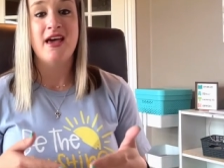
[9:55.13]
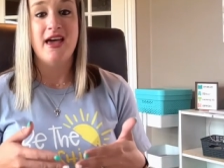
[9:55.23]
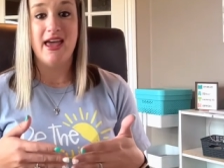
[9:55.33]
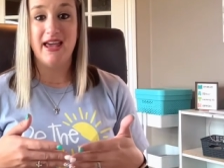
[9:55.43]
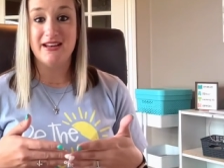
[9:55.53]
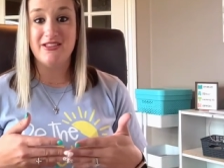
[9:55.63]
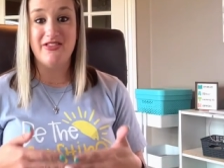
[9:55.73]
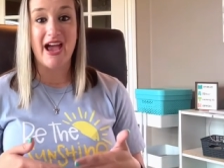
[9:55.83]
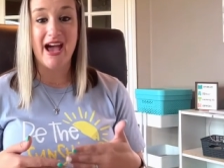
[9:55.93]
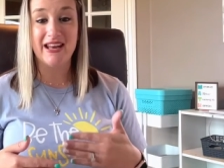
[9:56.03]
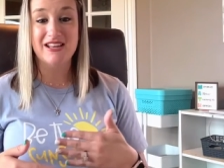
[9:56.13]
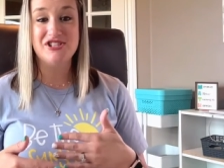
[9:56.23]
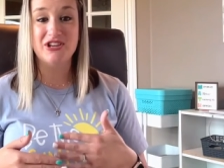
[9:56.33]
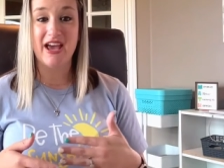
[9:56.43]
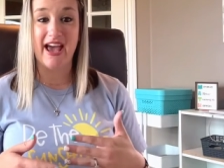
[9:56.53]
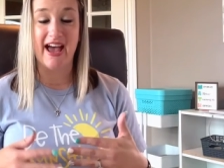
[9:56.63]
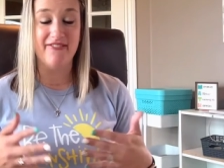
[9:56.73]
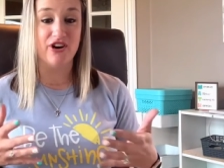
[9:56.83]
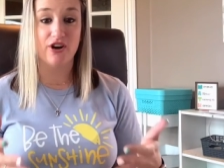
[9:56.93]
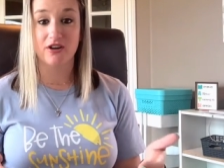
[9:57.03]
And that is to
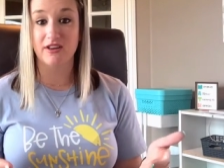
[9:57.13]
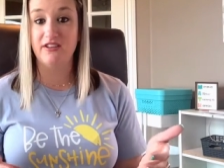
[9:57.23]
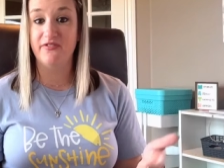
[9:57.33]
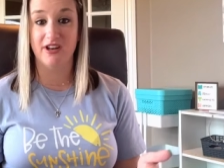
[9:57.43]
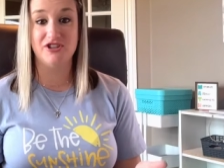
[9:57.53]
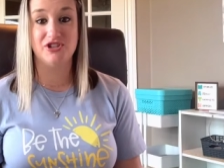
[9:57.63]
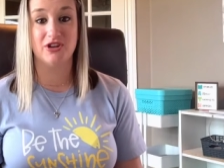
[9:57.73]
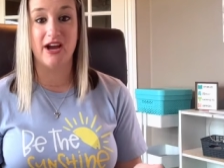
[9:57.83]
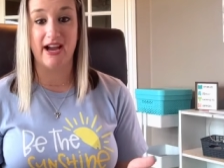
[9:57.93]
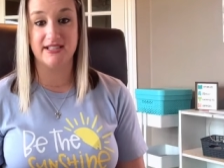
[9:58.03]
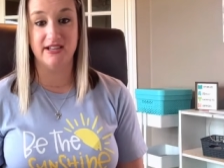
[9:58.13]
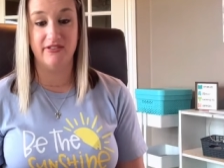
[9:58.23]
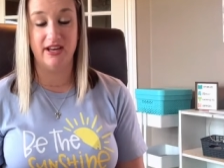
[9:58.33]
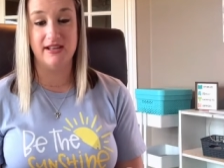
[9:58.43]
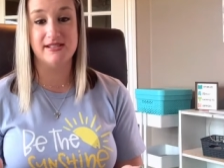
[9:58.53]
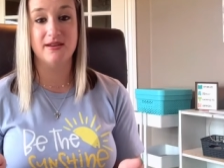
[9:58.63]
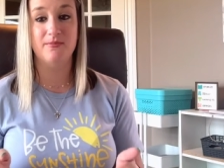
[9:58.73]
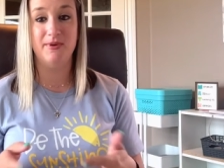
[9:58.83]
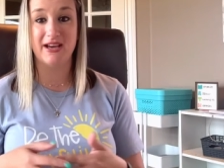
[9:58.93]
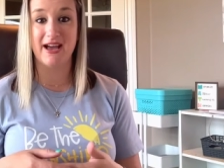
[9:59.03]
have early finisher activities
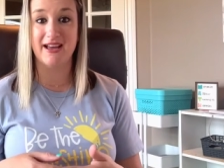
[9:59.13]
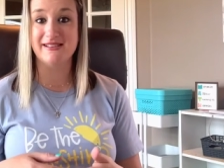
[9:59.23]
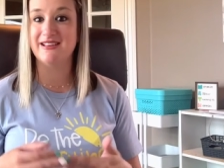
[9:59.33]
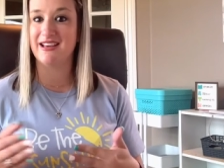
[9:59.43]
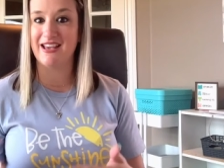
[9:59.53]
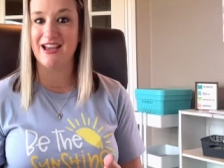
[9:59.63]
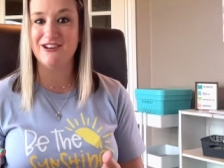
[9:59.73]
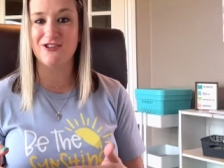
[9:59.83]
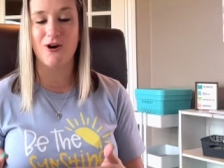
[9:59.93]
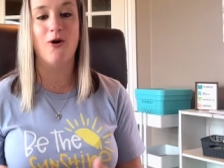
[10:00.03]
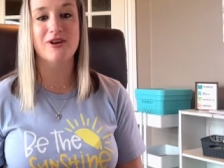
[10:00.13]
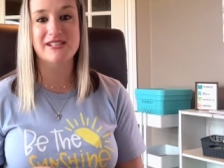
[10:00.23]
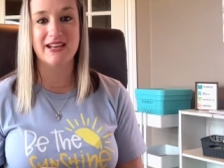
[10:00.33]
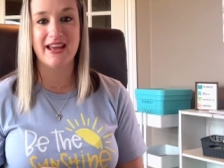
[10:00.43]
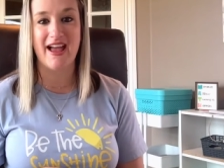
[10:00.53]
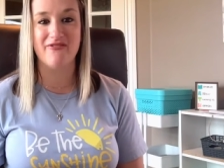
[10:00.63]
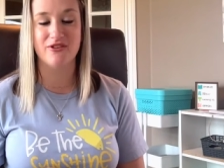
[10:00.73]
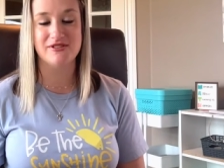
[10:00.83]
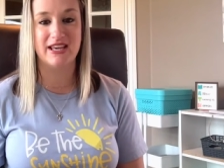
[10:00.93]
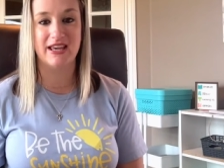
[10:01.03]
because, again, you're always going to have
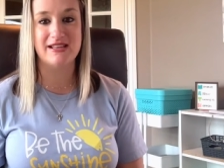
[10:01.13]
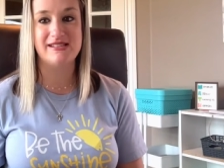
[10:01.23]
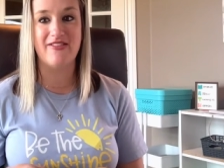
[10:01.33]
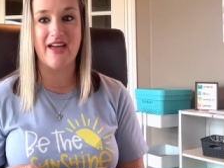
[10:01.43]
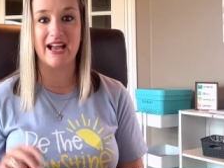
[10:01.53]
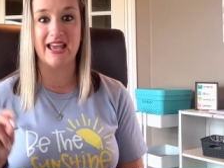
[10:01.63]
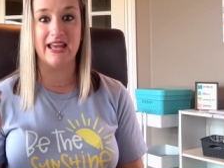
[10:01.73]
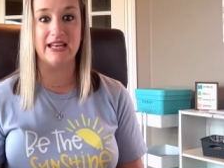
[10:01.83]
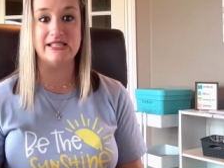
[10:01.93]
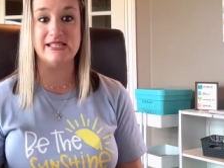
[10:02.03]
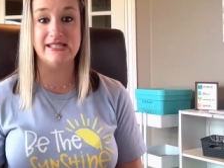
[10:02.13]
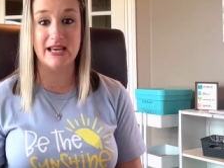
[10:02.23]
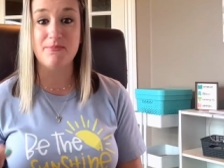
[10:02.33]
those kids that can zip